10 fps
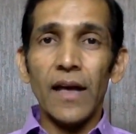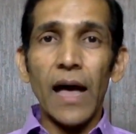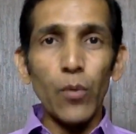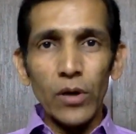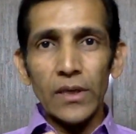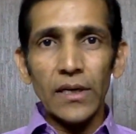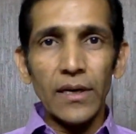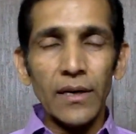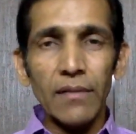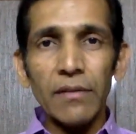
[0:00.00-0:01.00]
I would
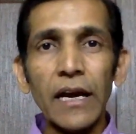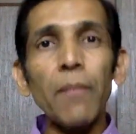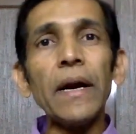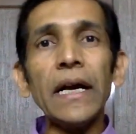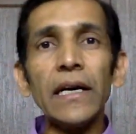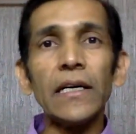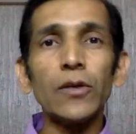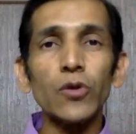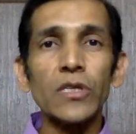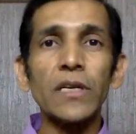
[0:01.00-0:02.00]
recommend here
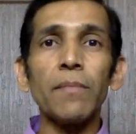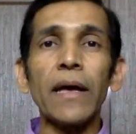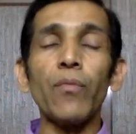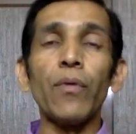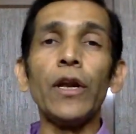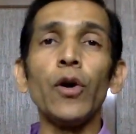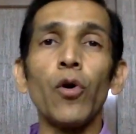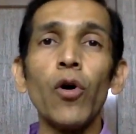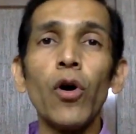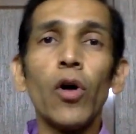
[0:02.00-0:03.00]
to see my
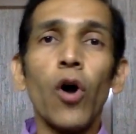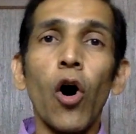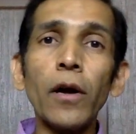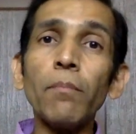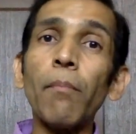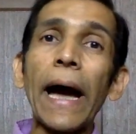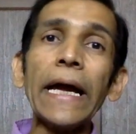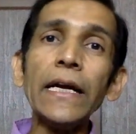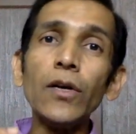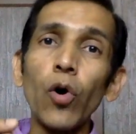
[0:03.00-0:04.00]
video on
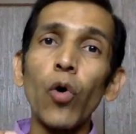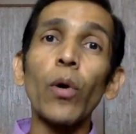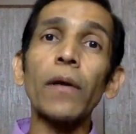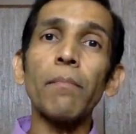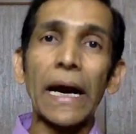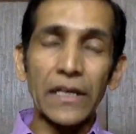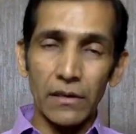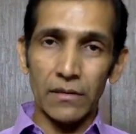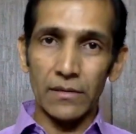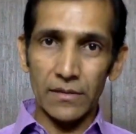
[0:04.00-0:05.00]
mind over matter,